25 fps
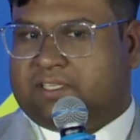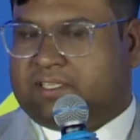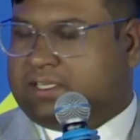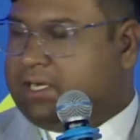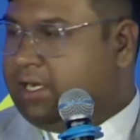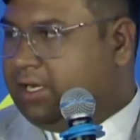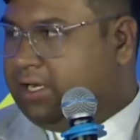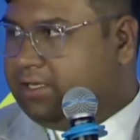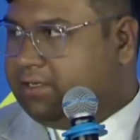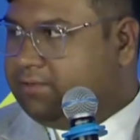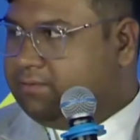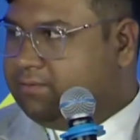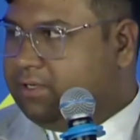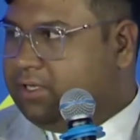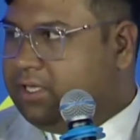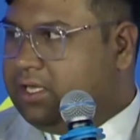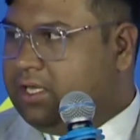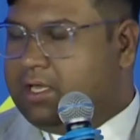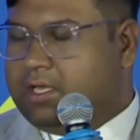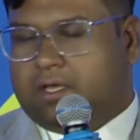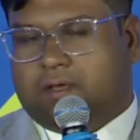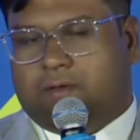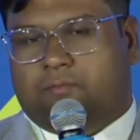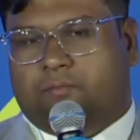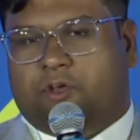and study?
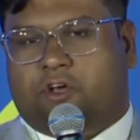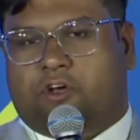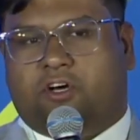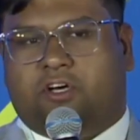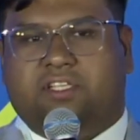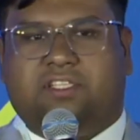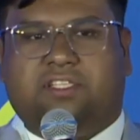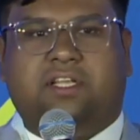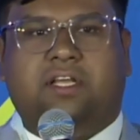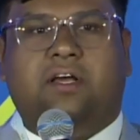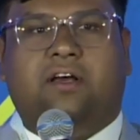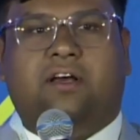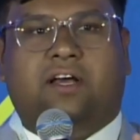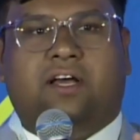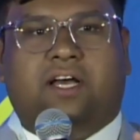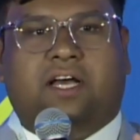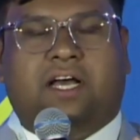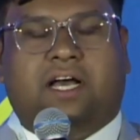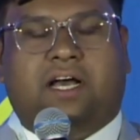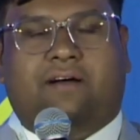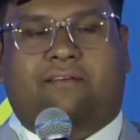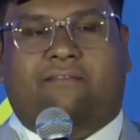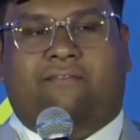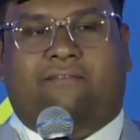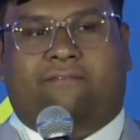Because
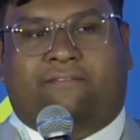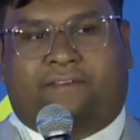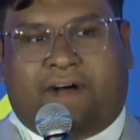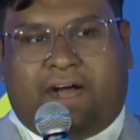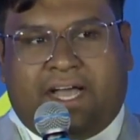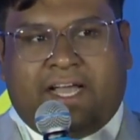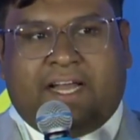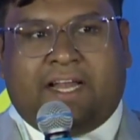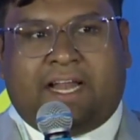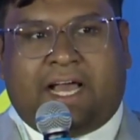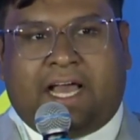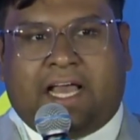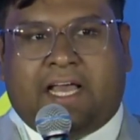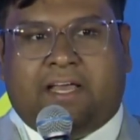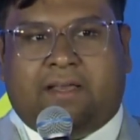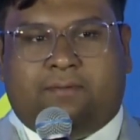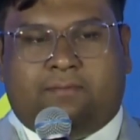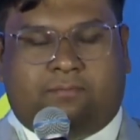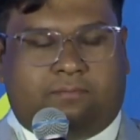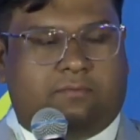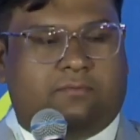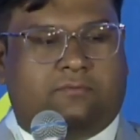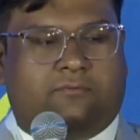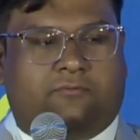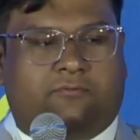while I
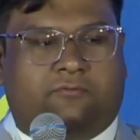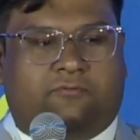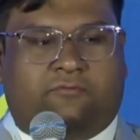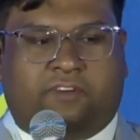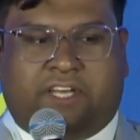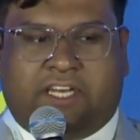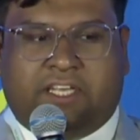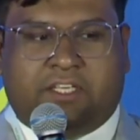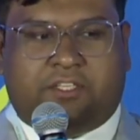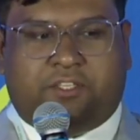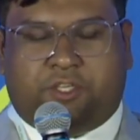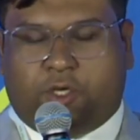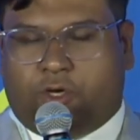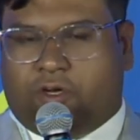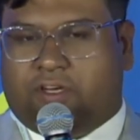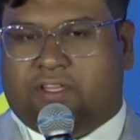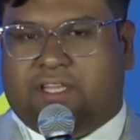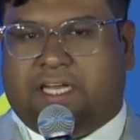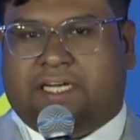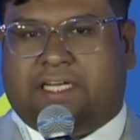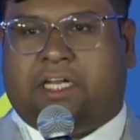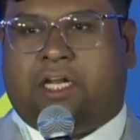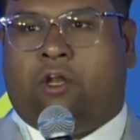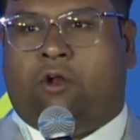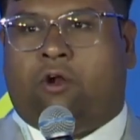am very sure
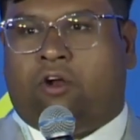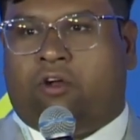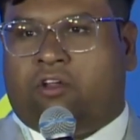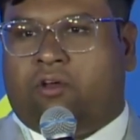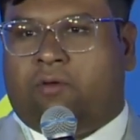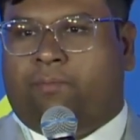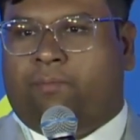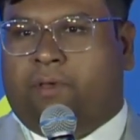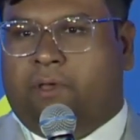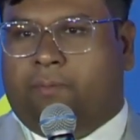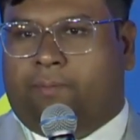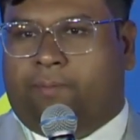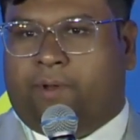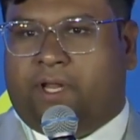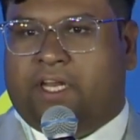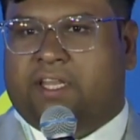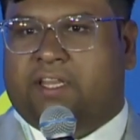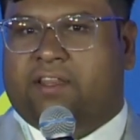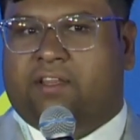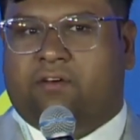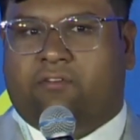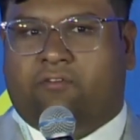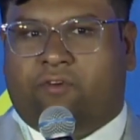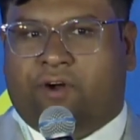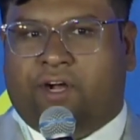that a lot of people
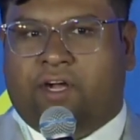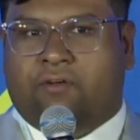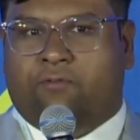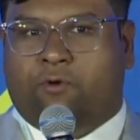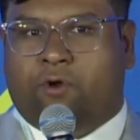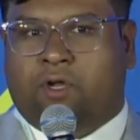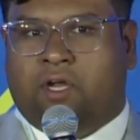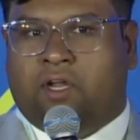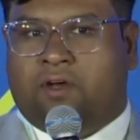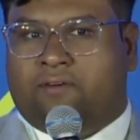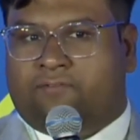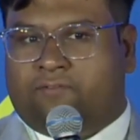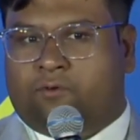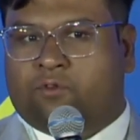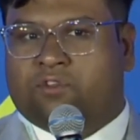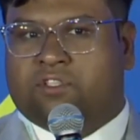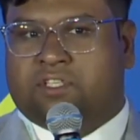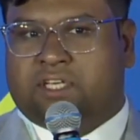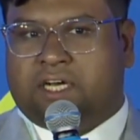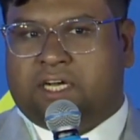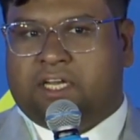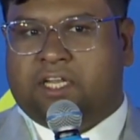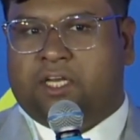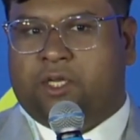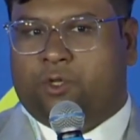in the world would love to
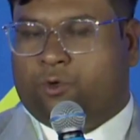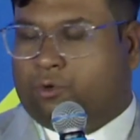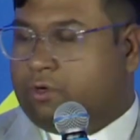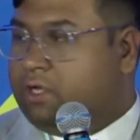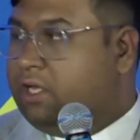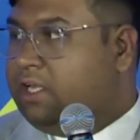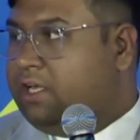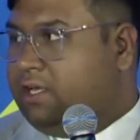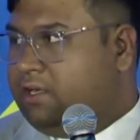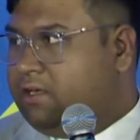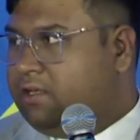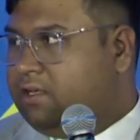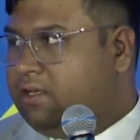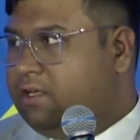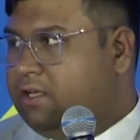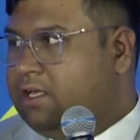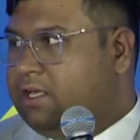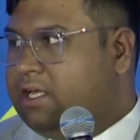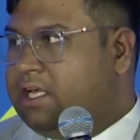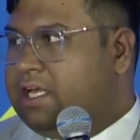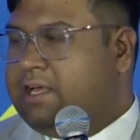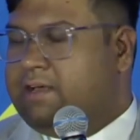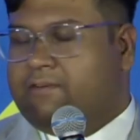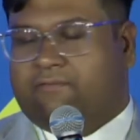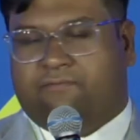study nuclear,
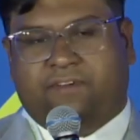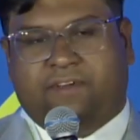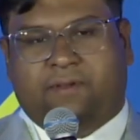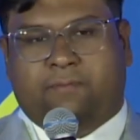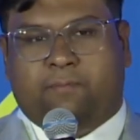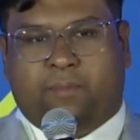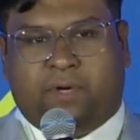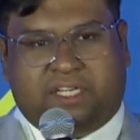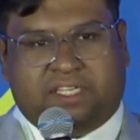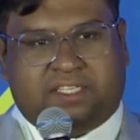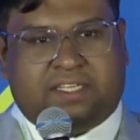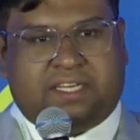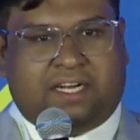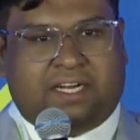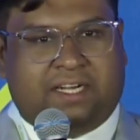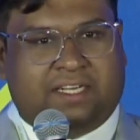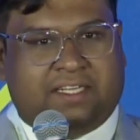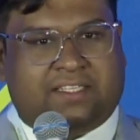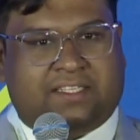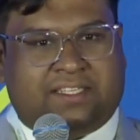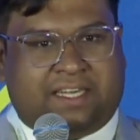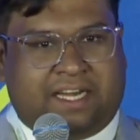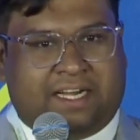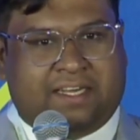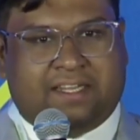we must
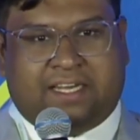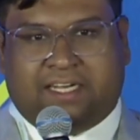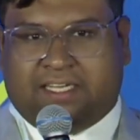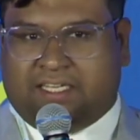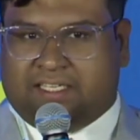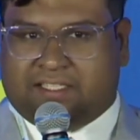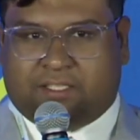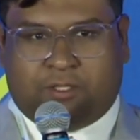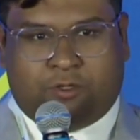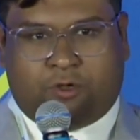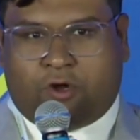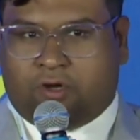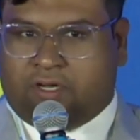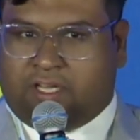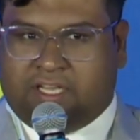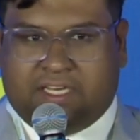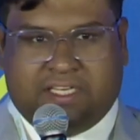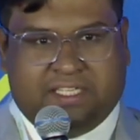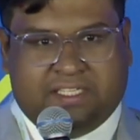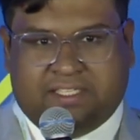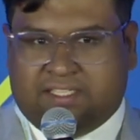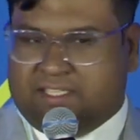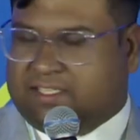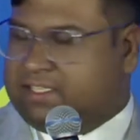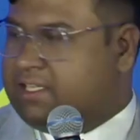understand that it's not
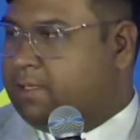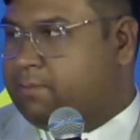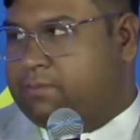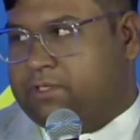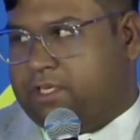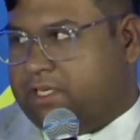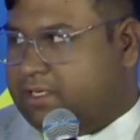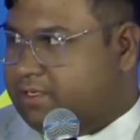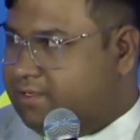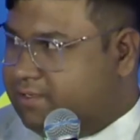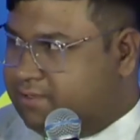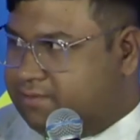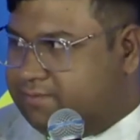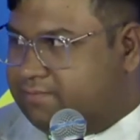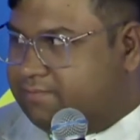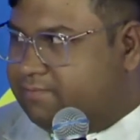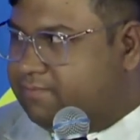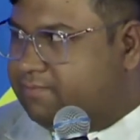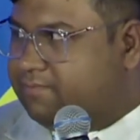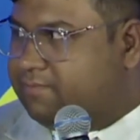an easy subject.